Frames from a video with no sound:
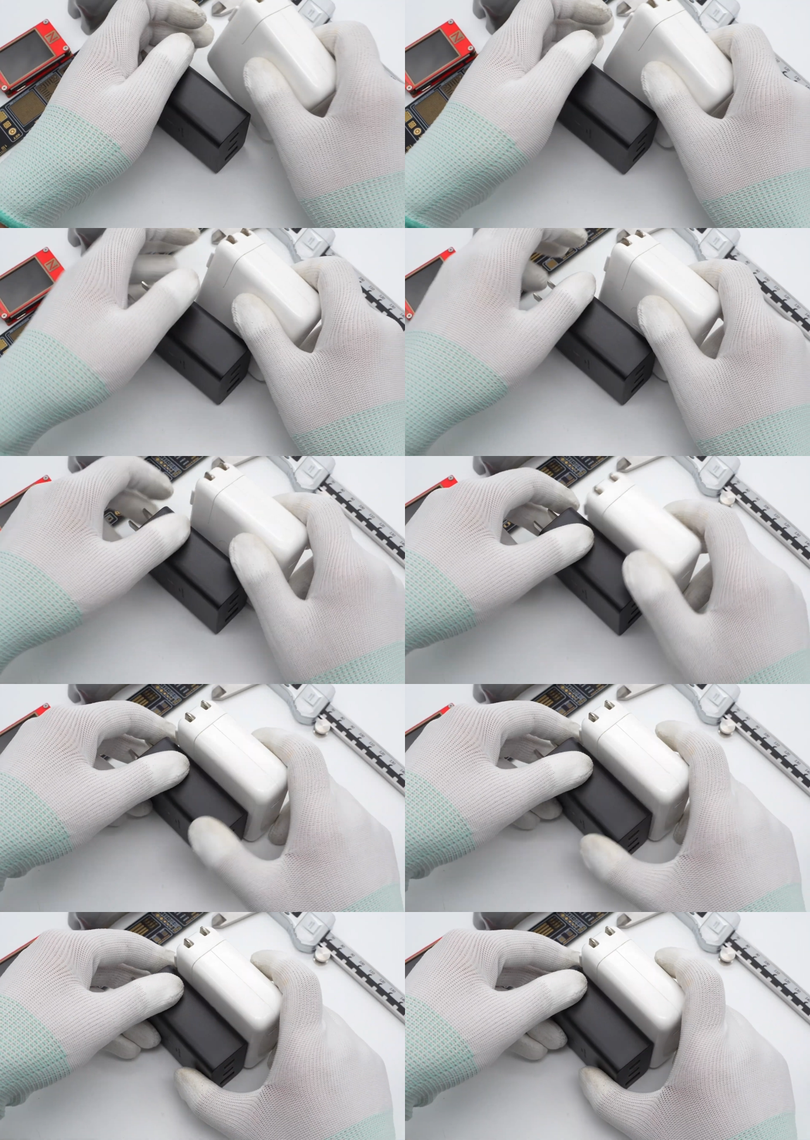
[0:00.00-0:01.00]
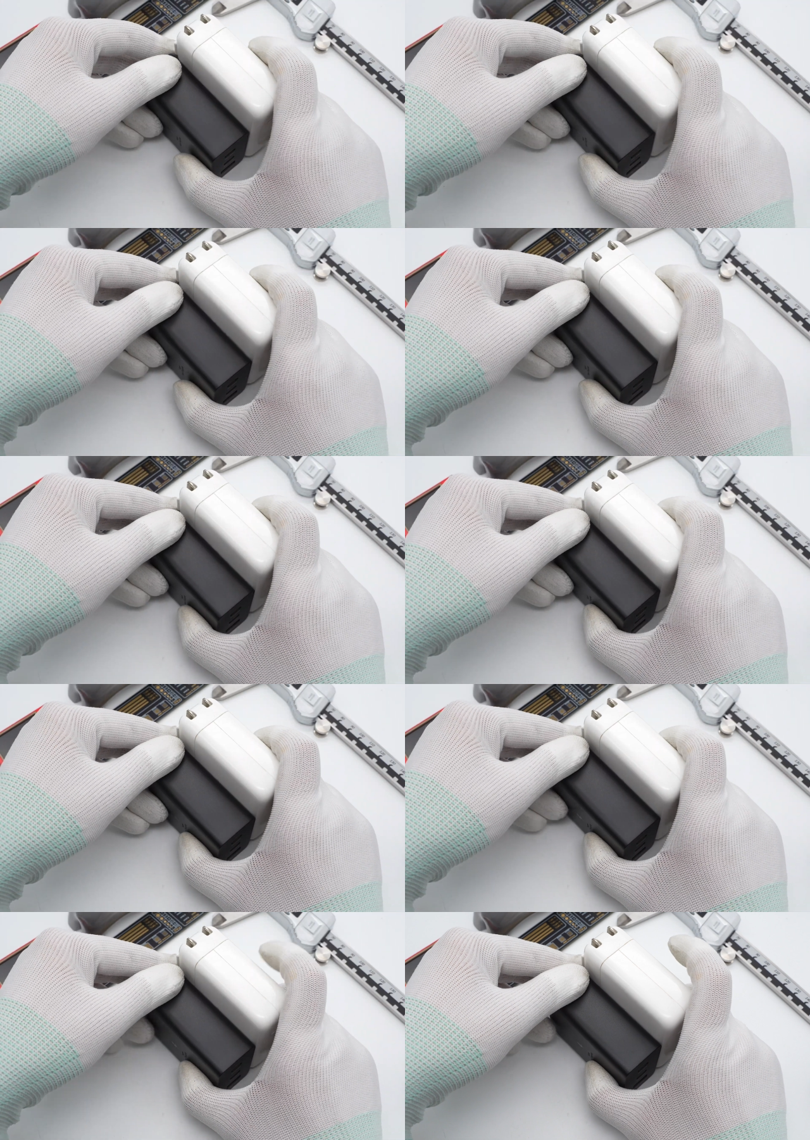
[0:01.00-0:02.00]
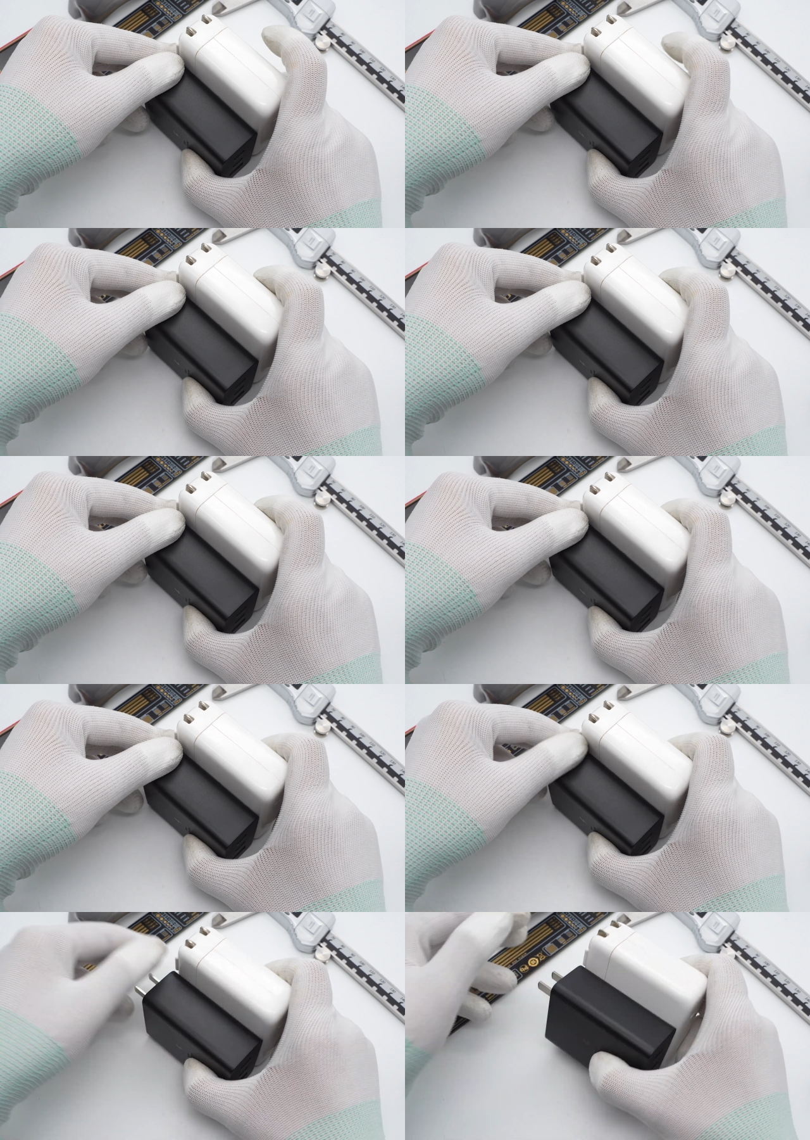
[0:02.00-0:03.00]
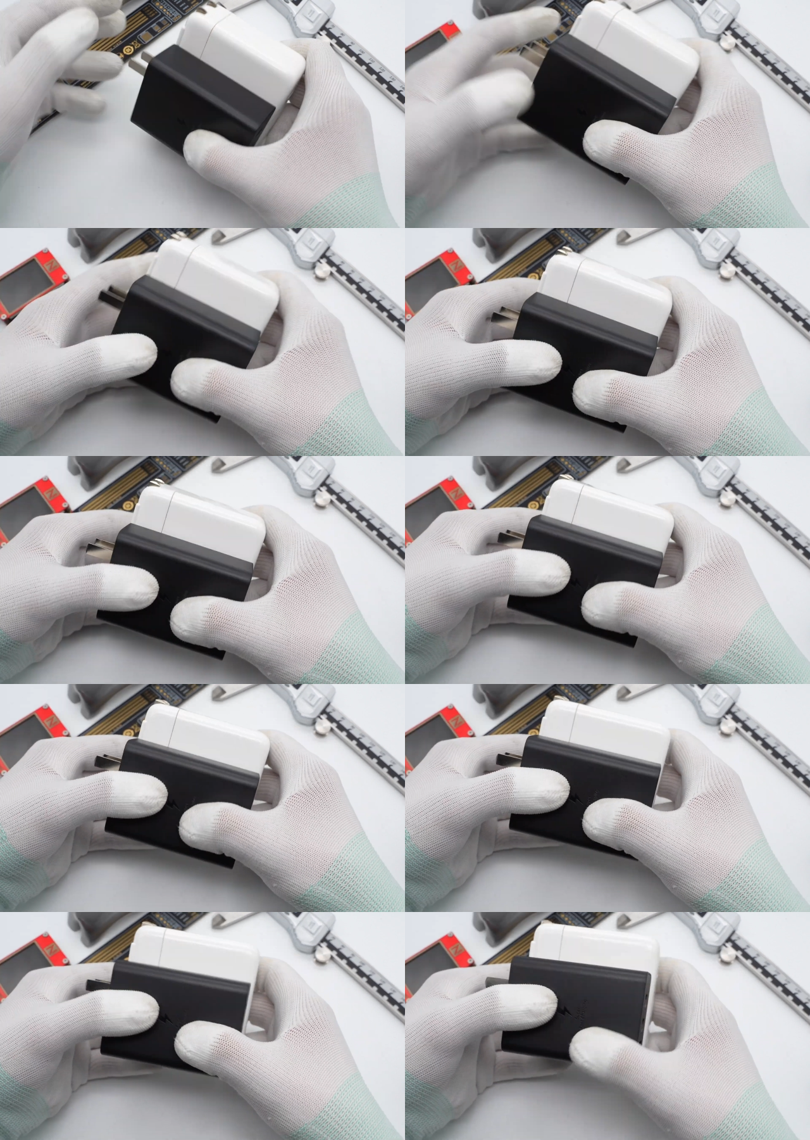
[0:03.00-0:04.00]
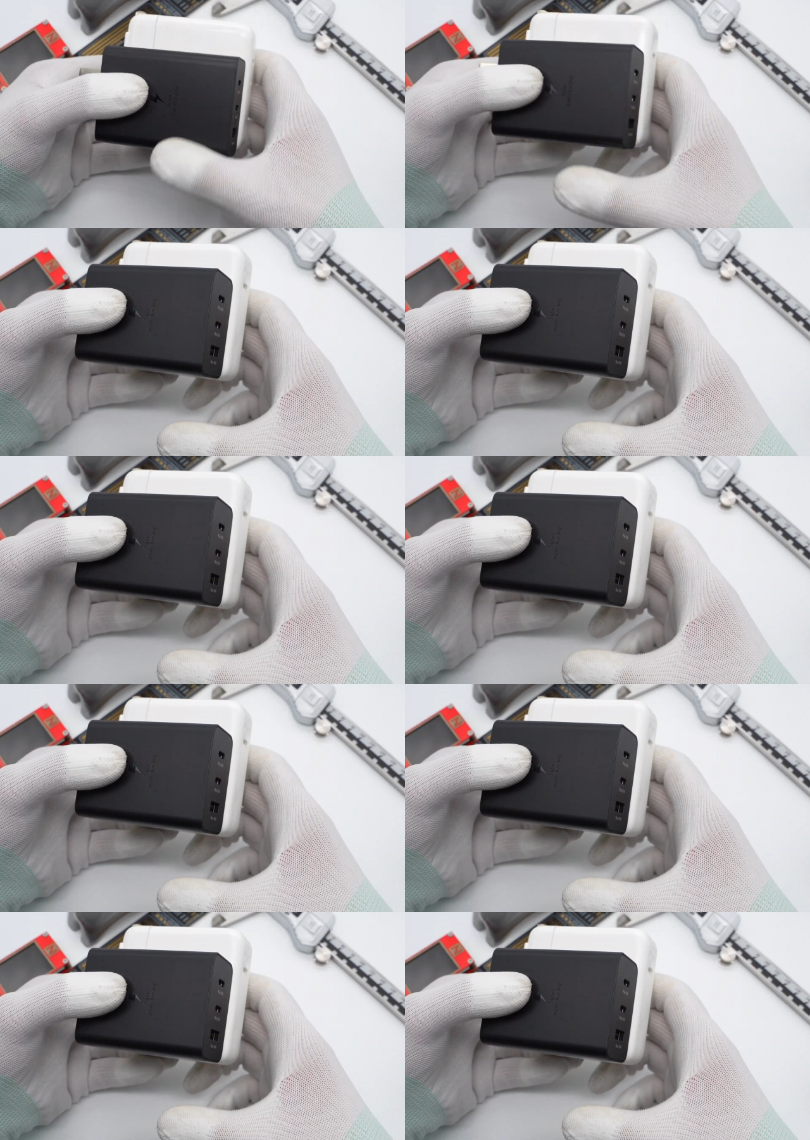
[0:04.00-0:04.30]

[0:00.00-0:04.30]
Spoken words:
Nobody's mouth can be seen.